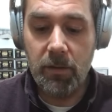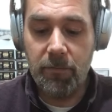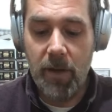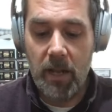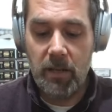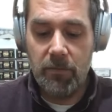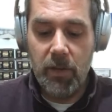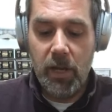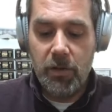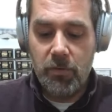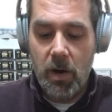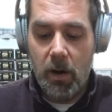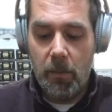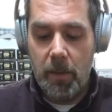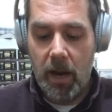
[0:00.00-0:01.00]
It's
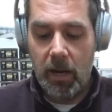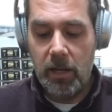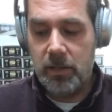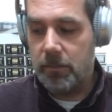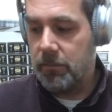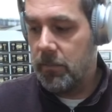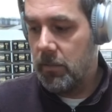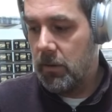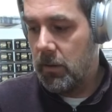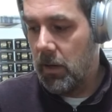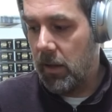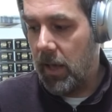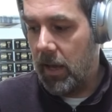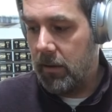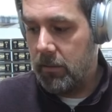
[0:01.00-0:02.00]
effectively a trigger mechanism.
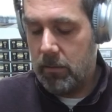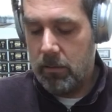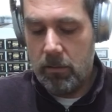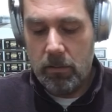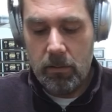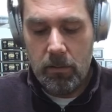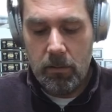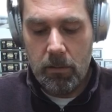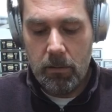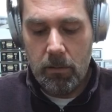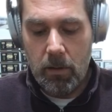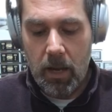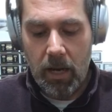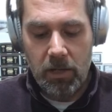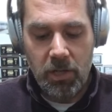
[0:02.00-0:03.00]
Look at
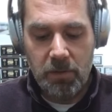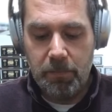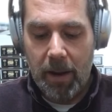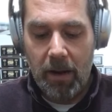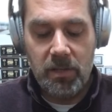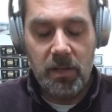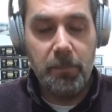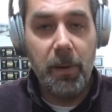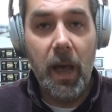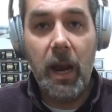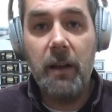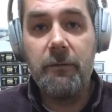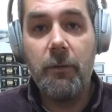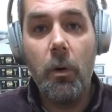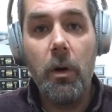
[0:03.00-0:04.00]
that. I can just bounce it
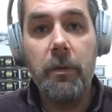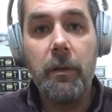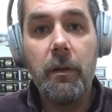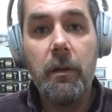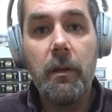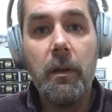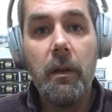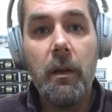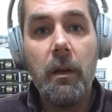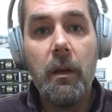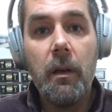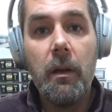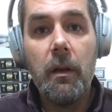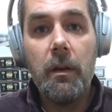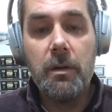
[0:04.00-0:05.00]
back and forth.
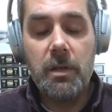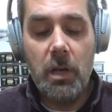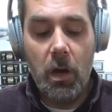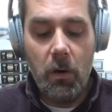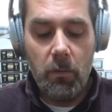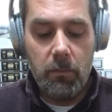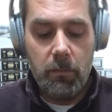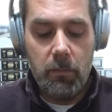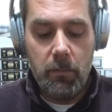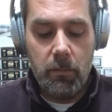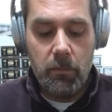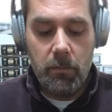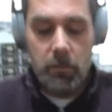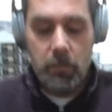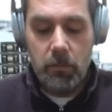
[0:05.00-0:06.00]
So,
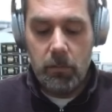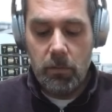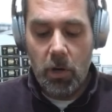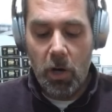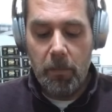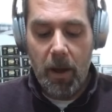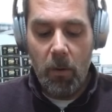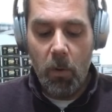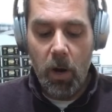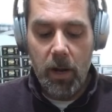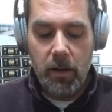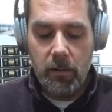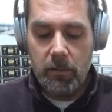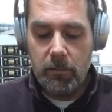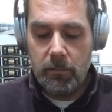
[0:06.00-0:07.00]
go to my
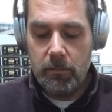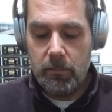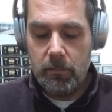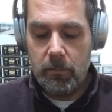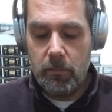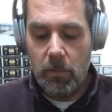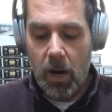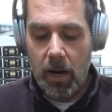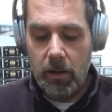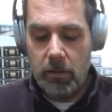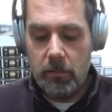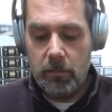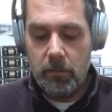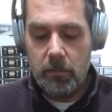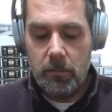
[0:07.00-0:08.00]
wood,
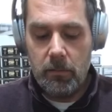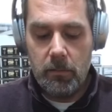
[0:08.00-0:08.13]
right?